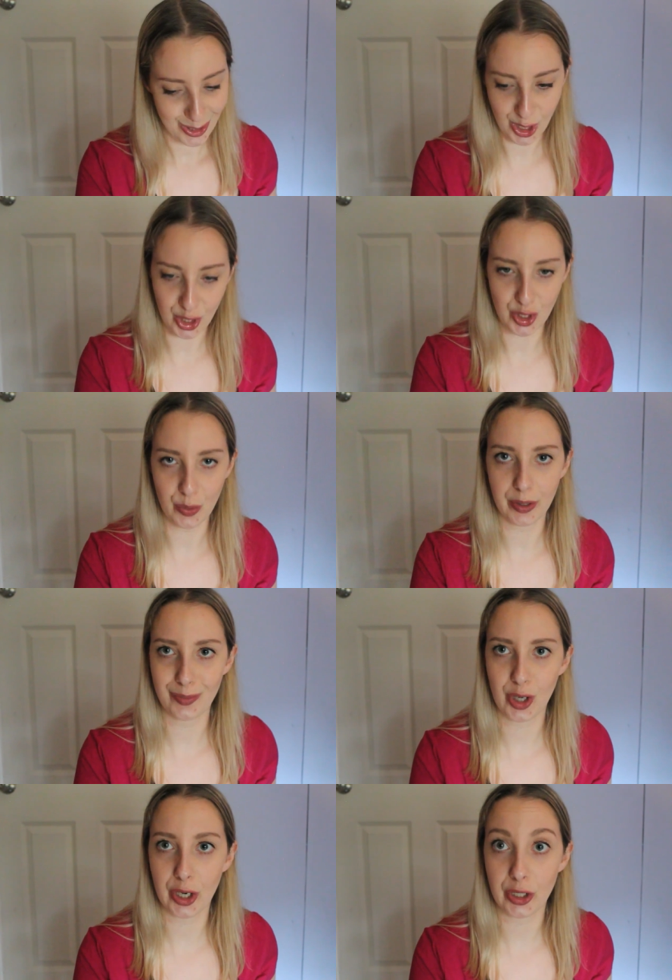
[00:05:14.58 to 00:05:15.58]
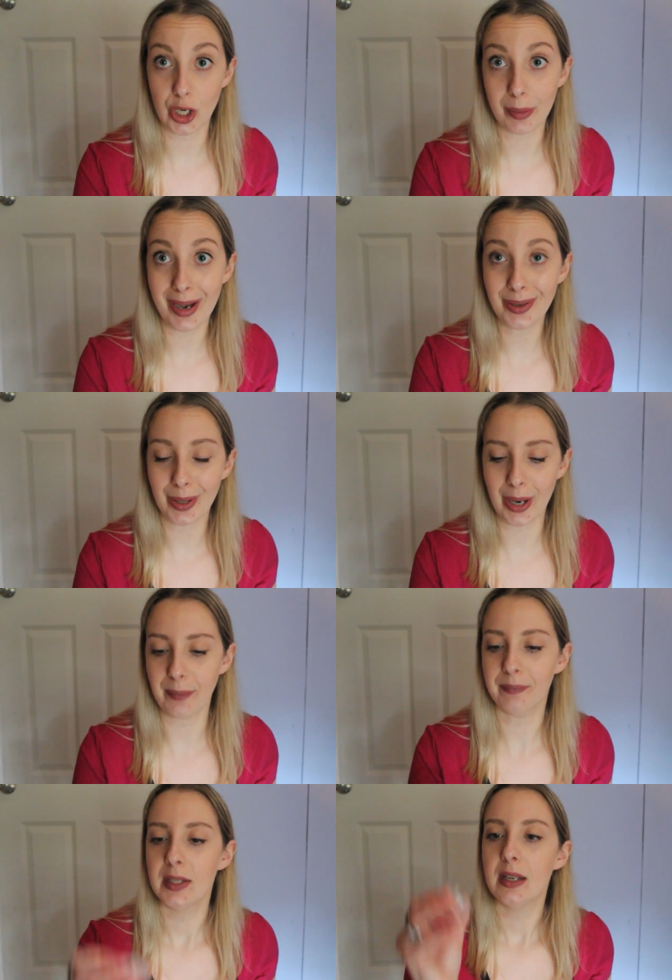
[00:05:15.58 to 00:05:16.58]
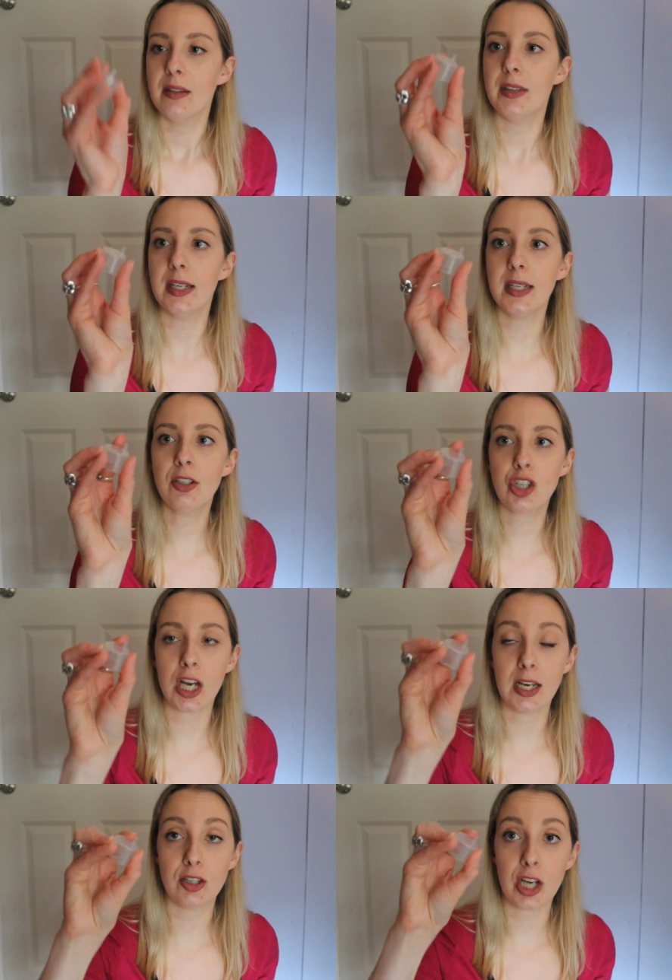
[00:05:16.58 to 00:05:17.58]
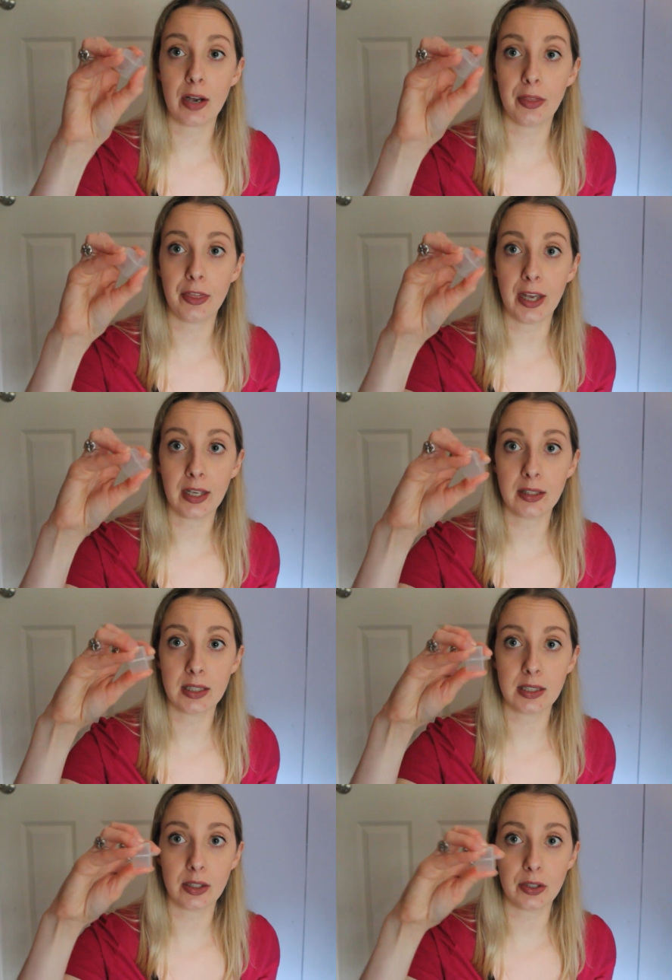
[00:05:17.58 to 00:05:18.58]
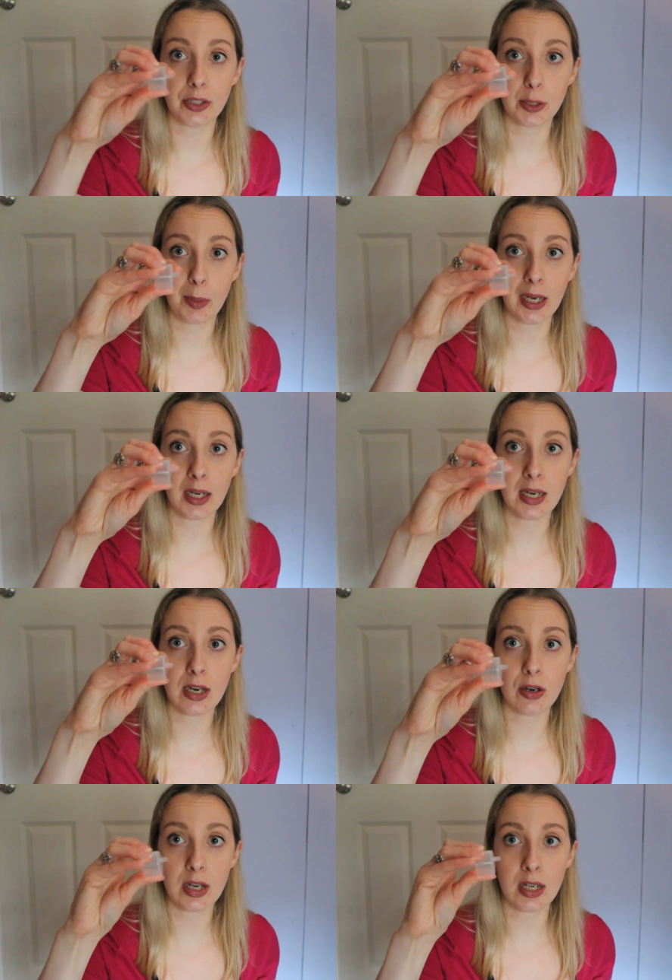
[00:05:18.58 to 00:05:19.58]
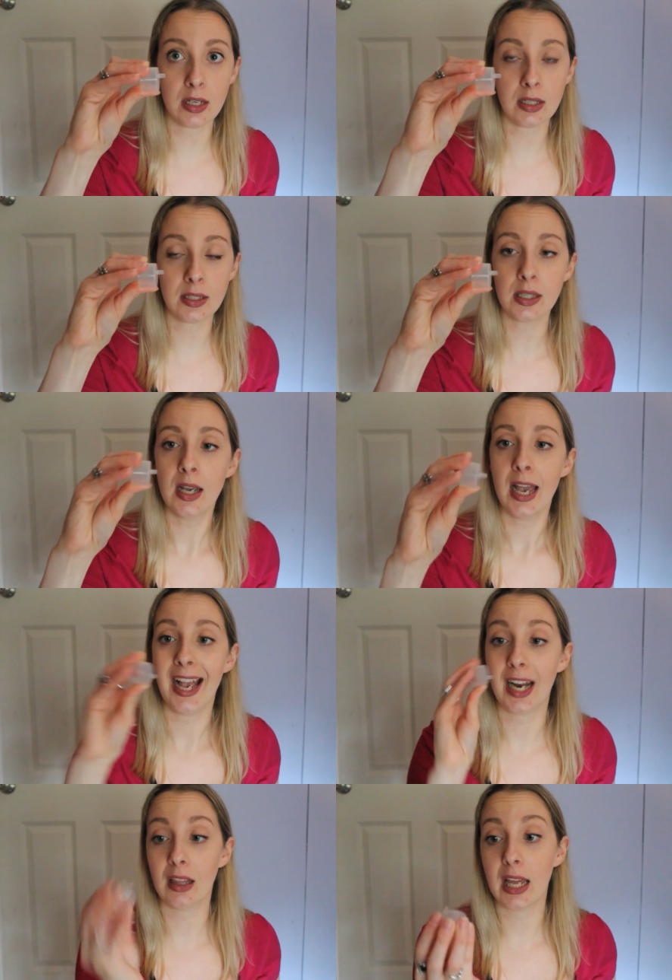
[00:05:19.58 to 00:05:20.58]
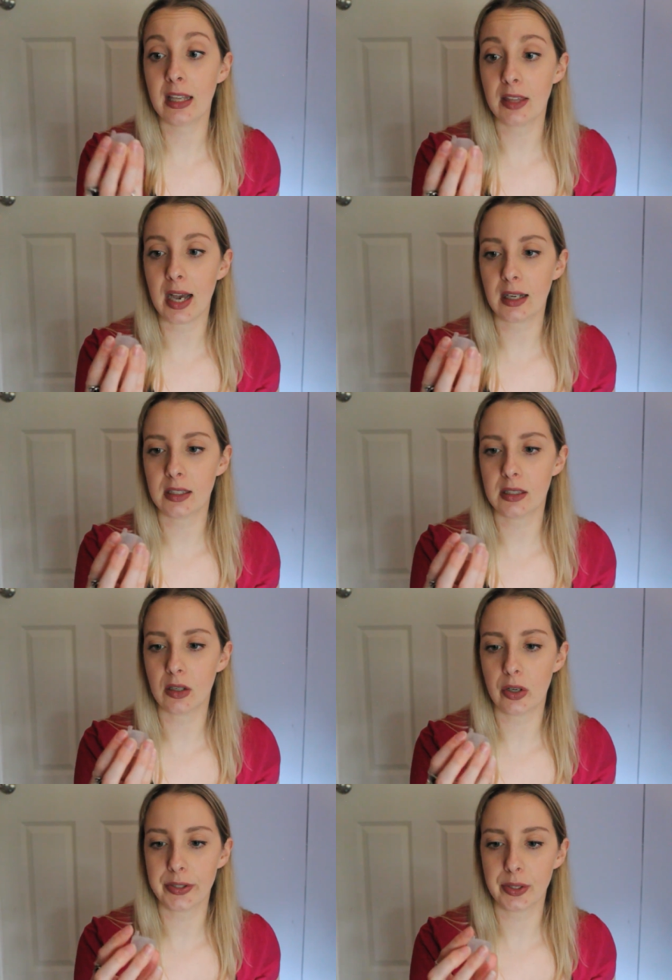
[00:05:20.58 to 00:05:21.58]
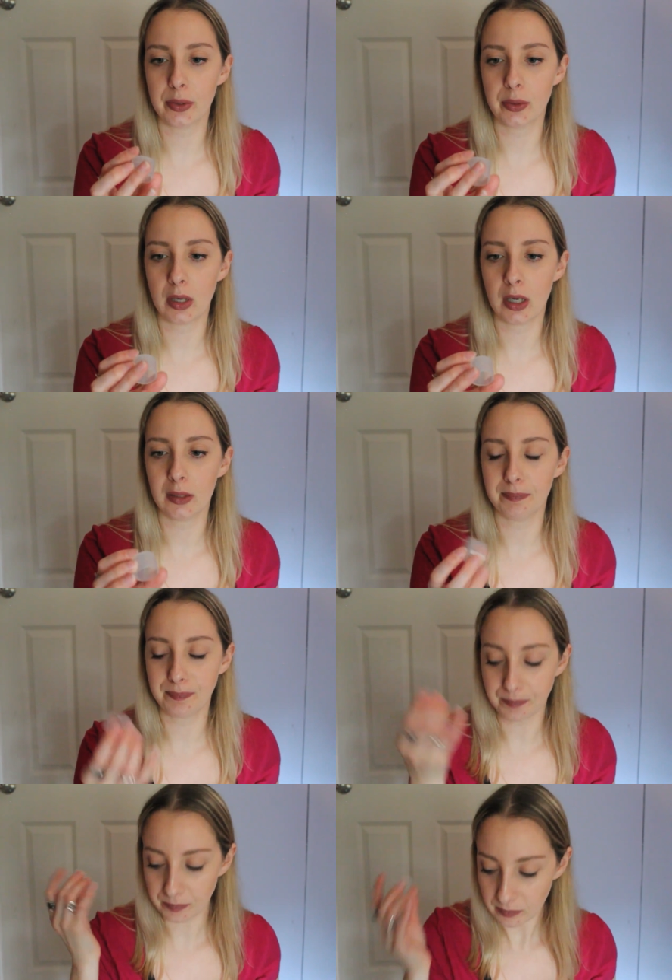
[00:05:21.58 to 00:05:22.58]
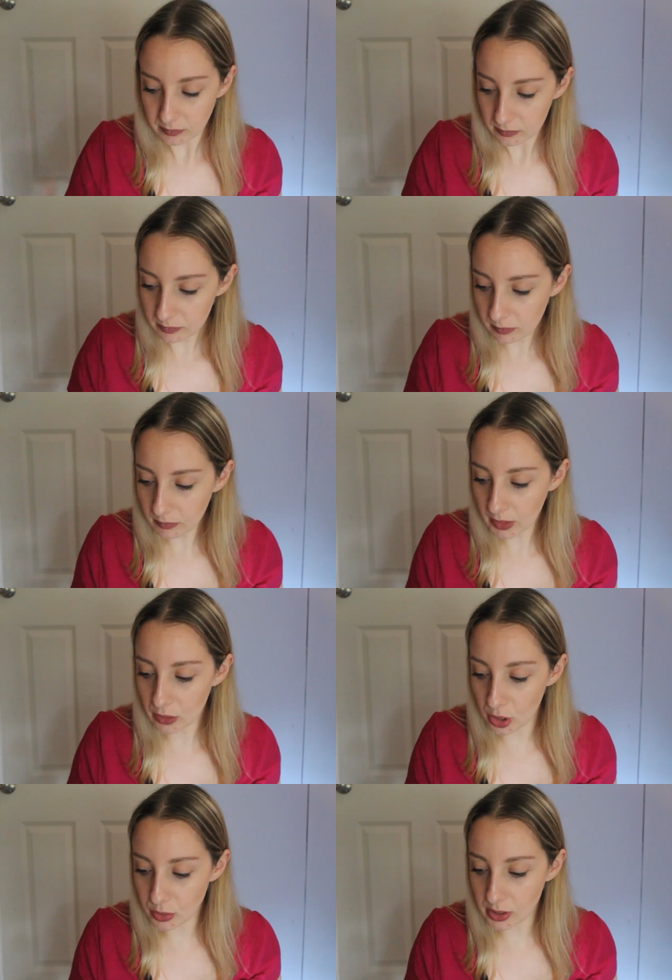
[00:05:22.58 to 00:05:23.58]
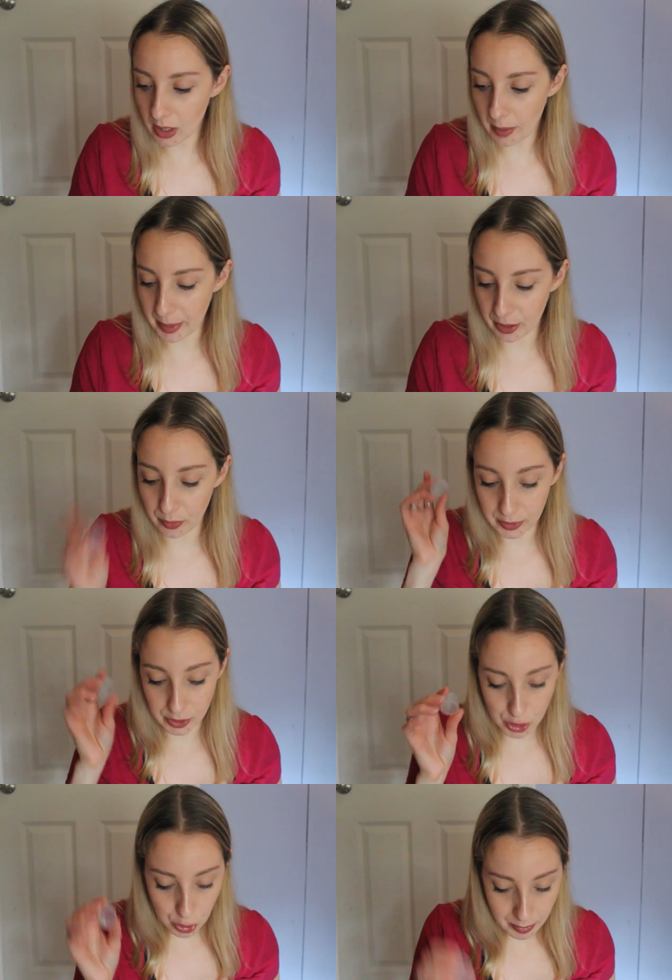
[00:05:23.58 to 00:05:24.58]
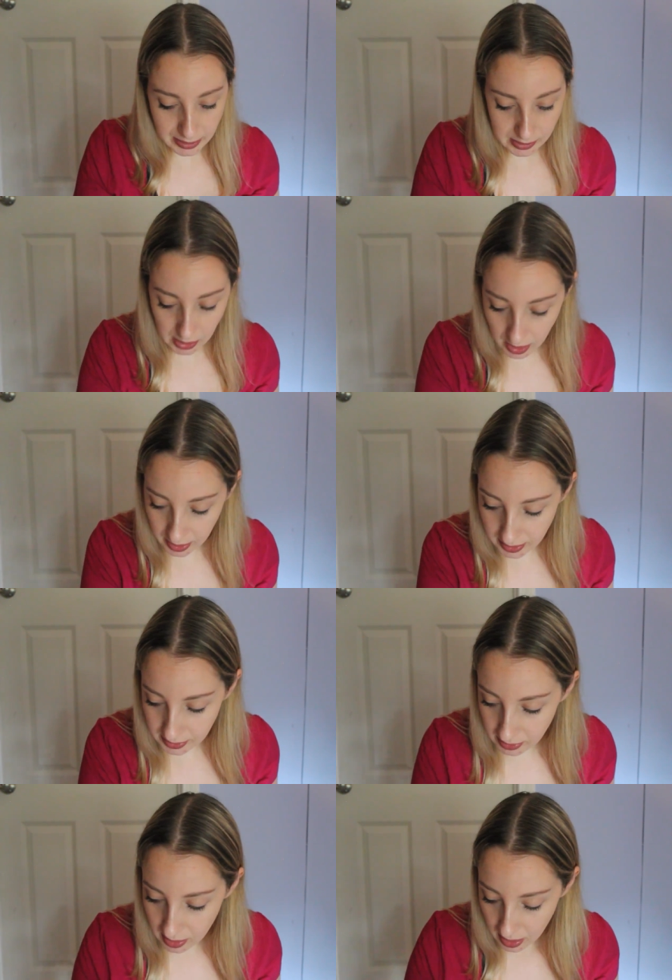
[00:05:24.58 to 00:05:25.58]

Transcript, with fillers: tell you what I'm trying to talk about. Okay. They did change how thick this little spigot here is, and I like that because it also um, goes a lot better with the tubing size.